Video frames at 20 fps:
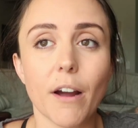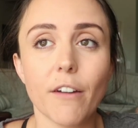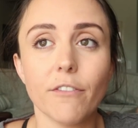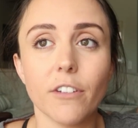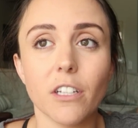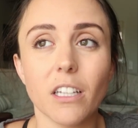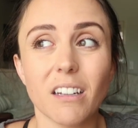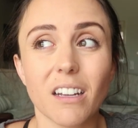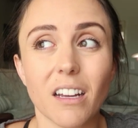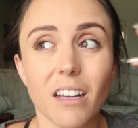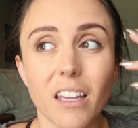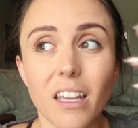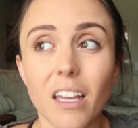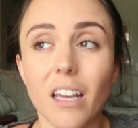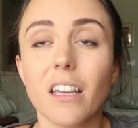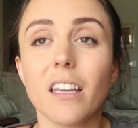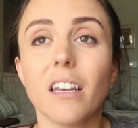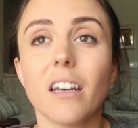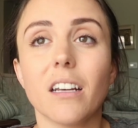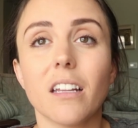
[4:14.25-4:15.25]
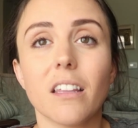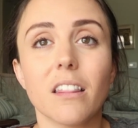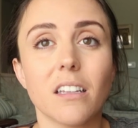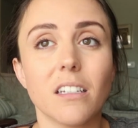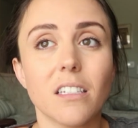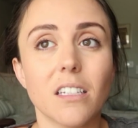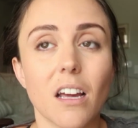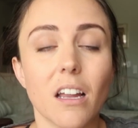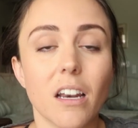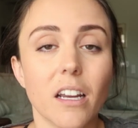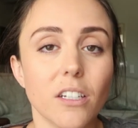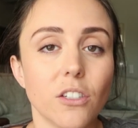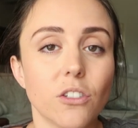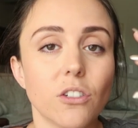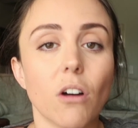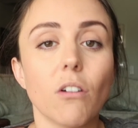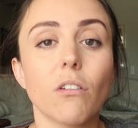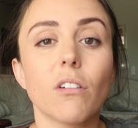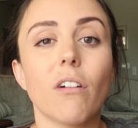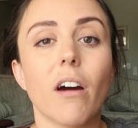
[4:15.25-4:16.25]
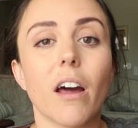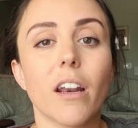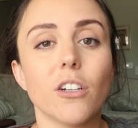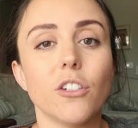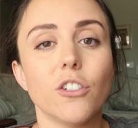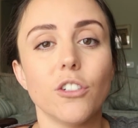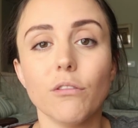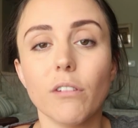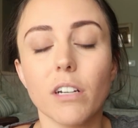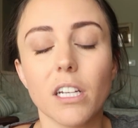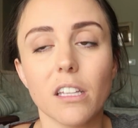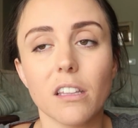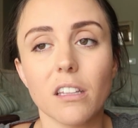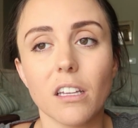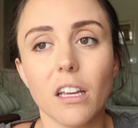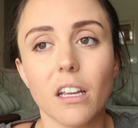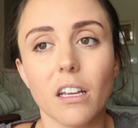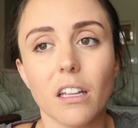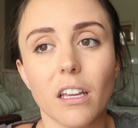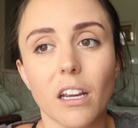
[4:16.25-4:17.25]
I feel like I can't get anything done. I don't know how to do anything.